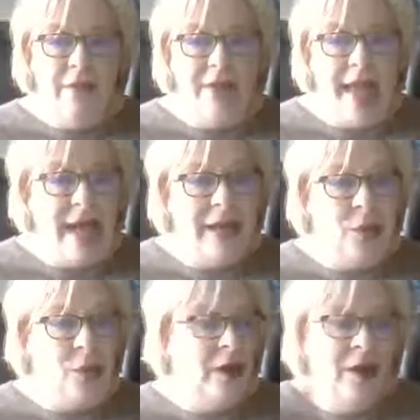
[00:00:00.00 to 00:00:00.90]
on that,
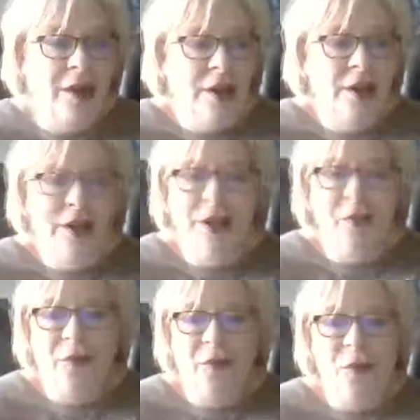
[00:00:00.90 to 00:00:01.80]
or
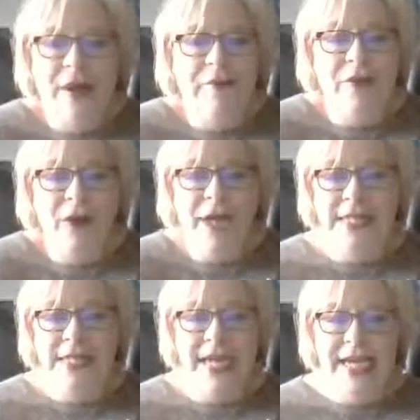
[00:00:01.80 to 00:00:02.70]
whatever
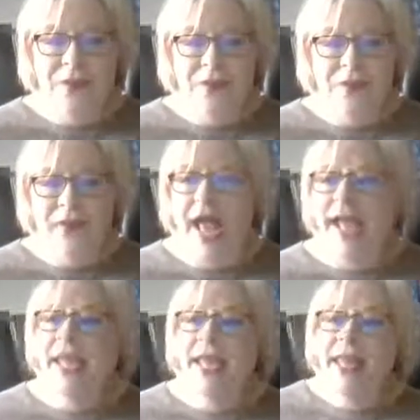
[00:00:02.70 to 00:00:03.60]
crazy ideas you've
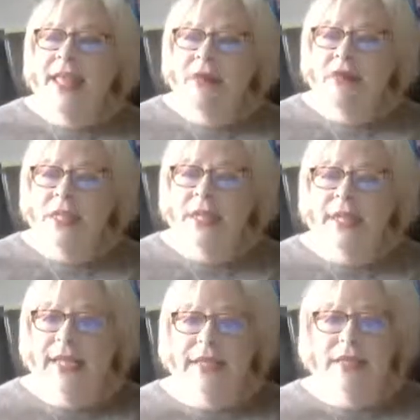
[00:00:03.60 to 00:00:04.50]
got. There's a
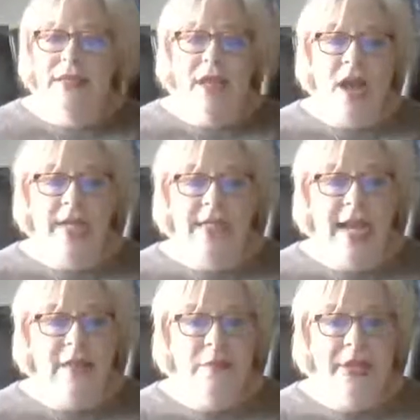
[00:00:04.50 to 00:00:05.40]
link to
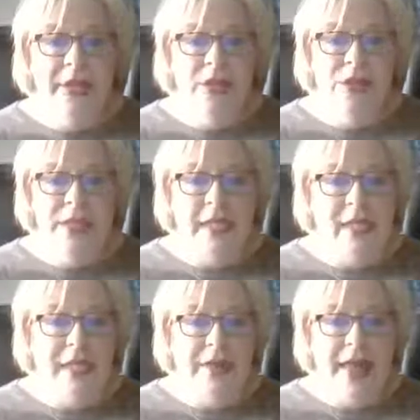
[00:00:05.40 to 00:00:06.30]
contact me. You can just
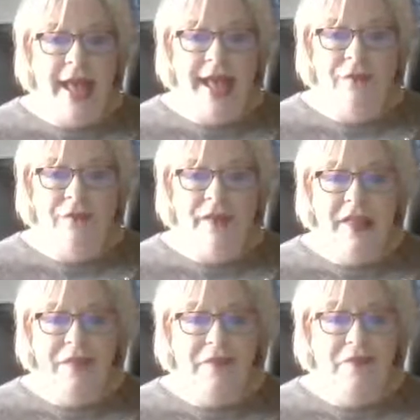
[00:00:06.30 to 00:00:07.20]
click that and fill
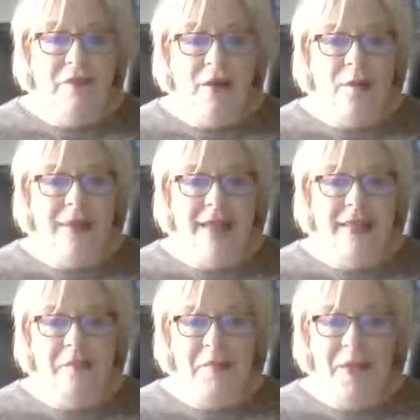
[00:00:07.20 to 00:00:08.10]
out the form and
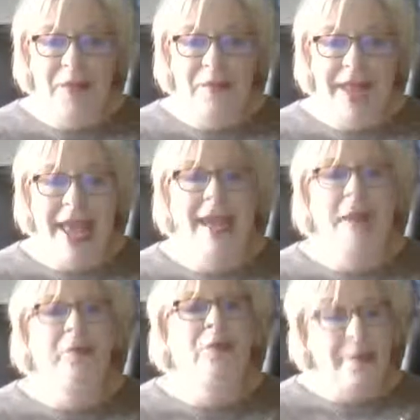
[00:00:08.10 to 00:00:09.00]
let me know. And
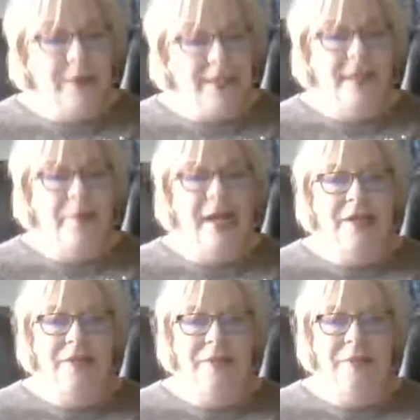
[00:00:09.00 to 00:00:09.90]
I promise to get
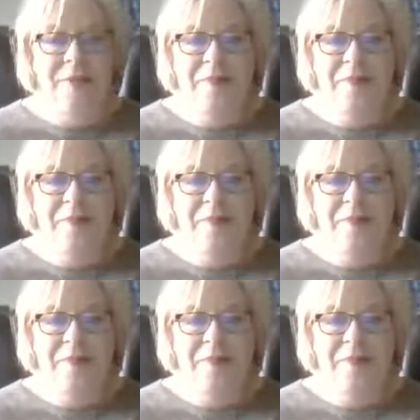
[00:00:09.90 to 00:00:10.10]
back to you.